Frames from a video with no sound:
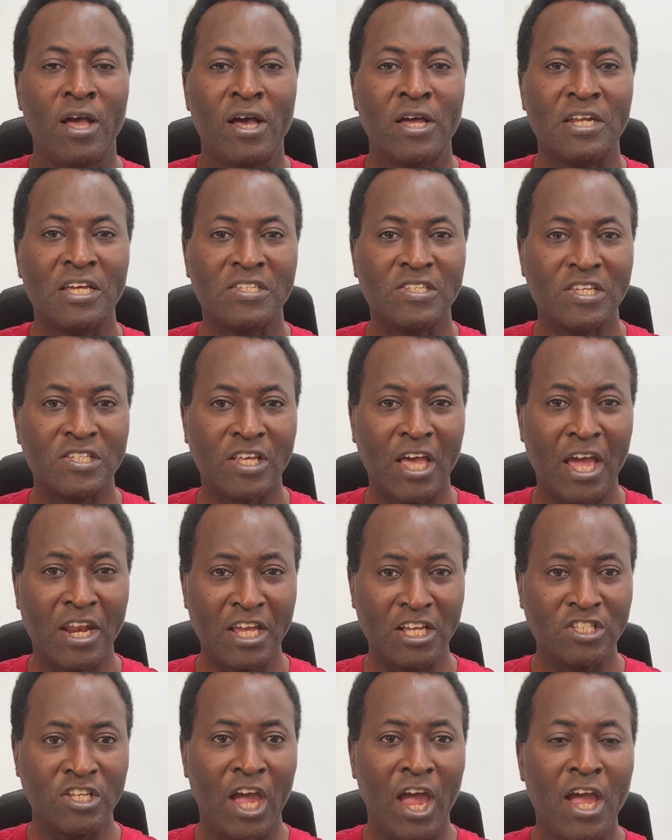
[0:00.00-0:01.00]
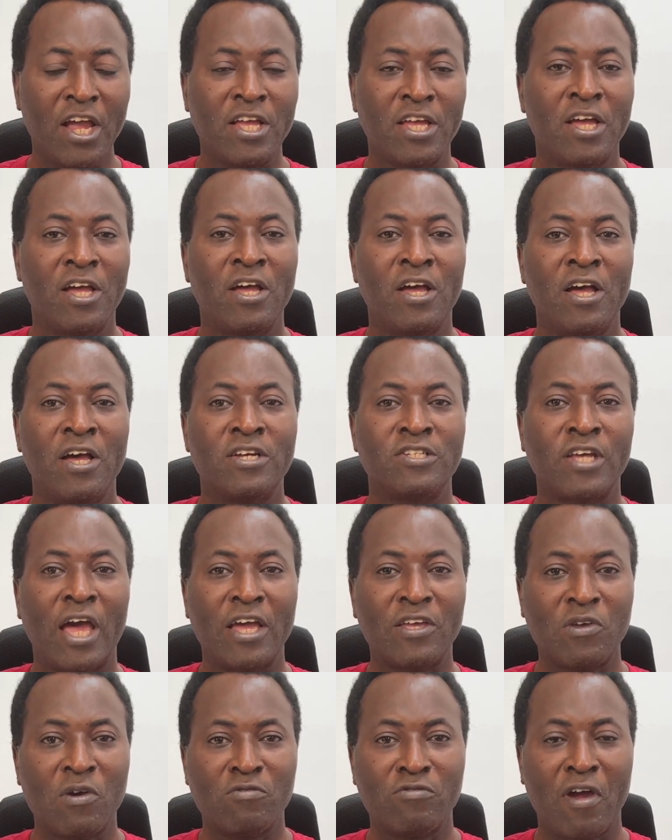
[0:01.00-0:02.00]
This is Enitech.
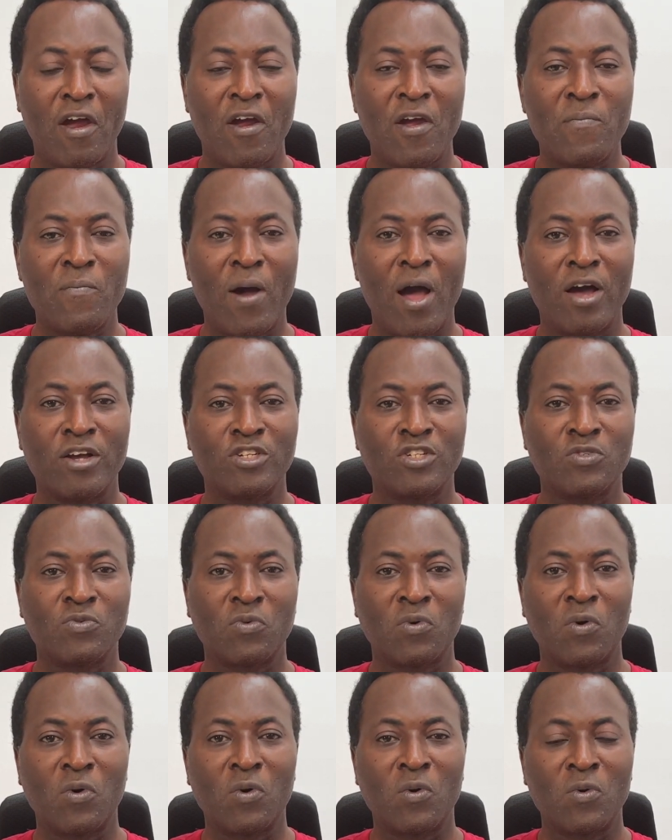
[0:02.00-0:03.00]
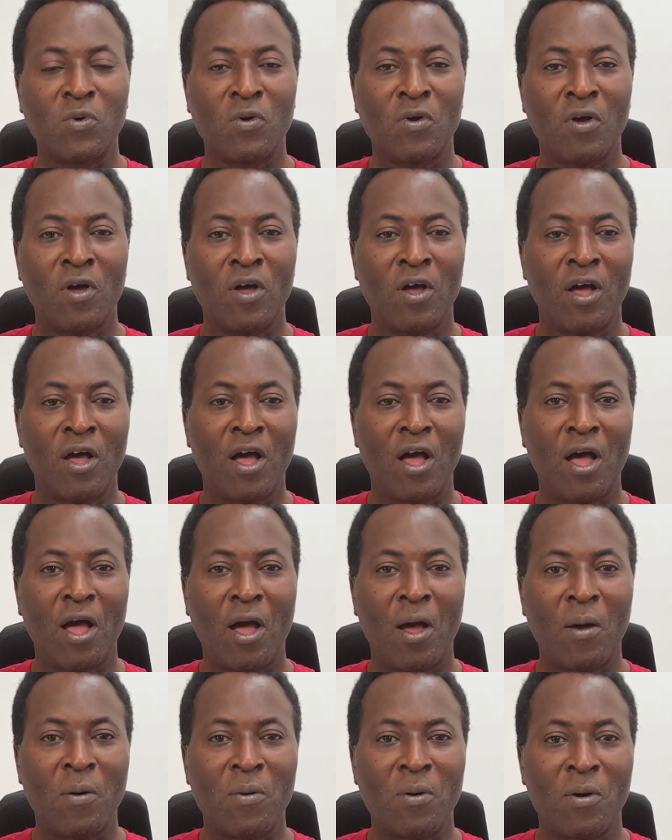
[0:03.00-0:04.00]
Thank you very much for
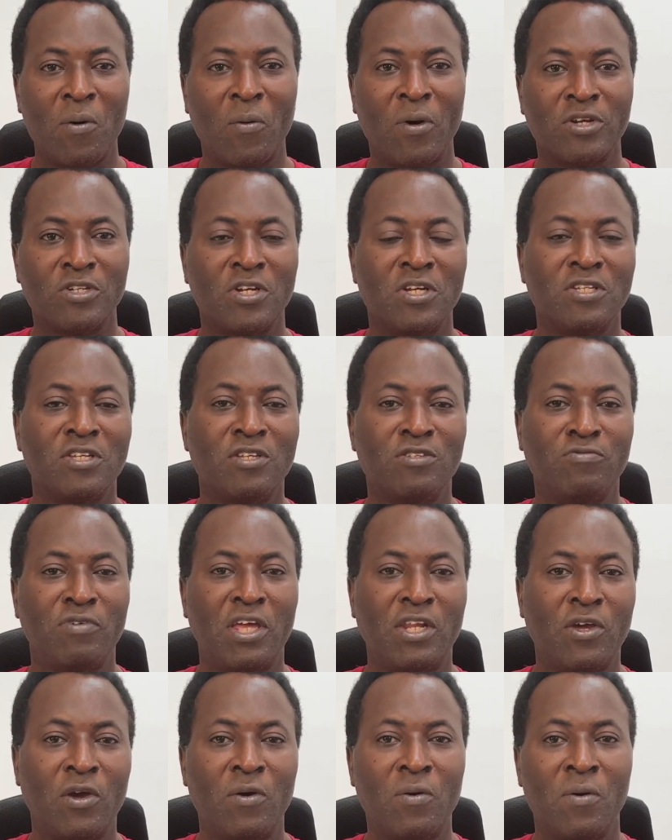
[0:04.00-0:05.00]
watching this video.